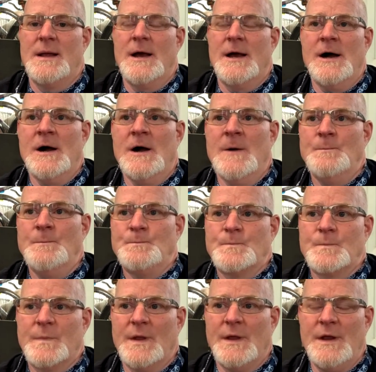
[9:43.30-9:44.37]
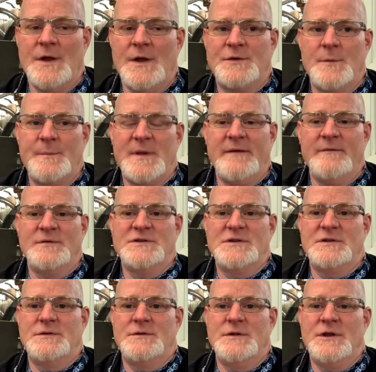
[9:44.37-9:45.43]
Um, you know, don't be even
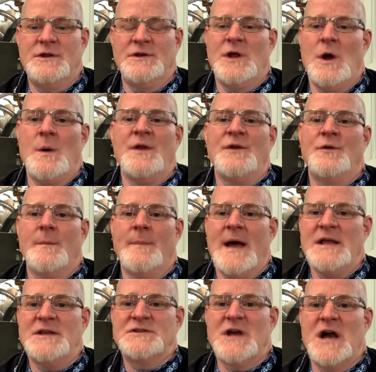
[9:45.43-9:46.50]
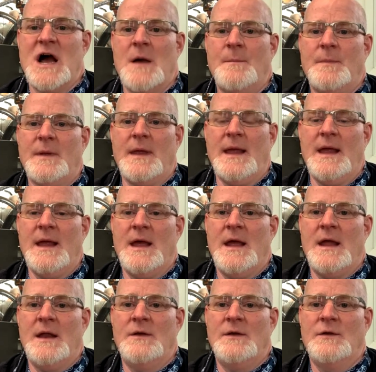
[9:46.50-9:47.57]
you can go into a bike shop
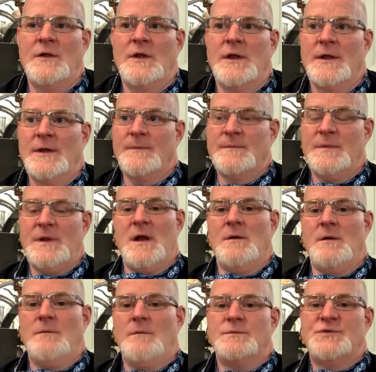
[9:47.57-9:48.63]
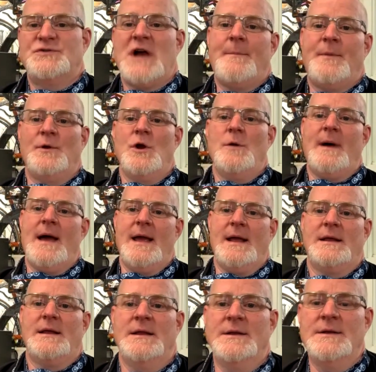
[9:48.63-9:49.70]
and you know shop a new bike
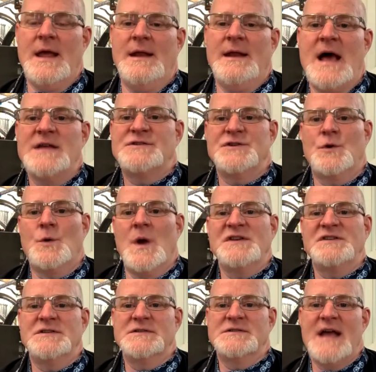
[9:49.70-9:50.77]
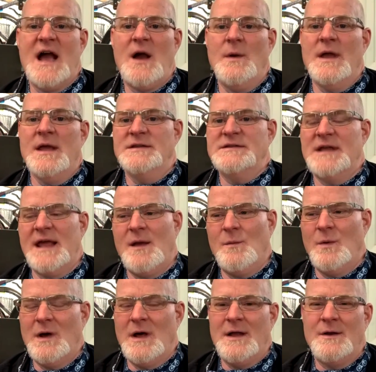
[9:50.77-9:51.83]
and, and ask your questions that way. You say, hey,
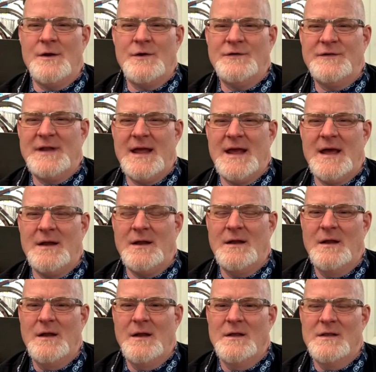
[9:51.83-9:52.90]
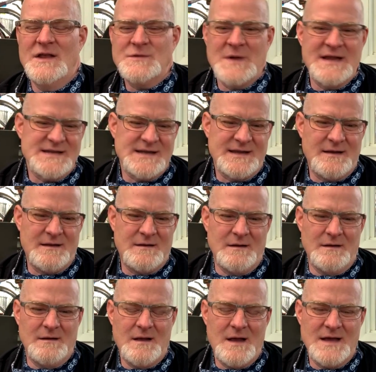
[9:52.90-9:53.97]
well, I don't understand. This one has a
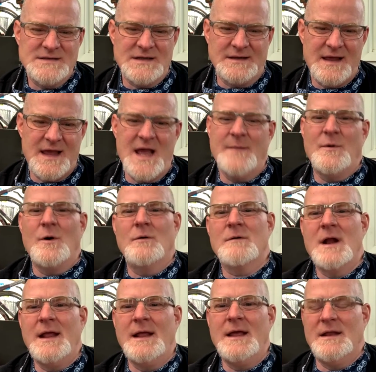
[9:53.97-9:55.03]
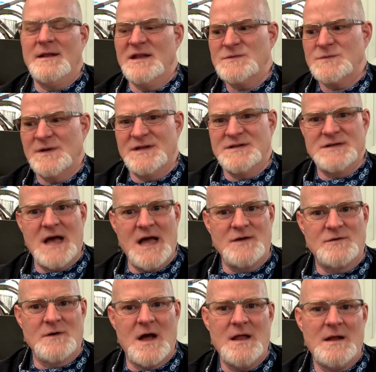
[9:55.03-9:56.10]
has a cable running it, and this one is
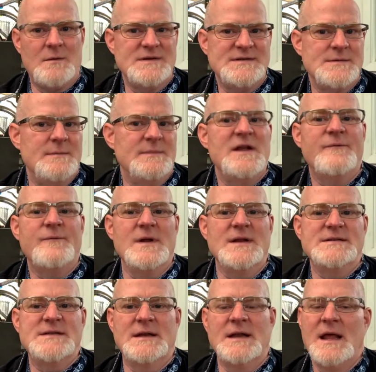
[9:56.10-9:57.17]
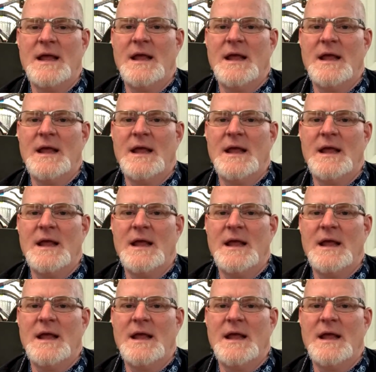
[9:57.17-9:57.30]
hydraulic. What's the difference? And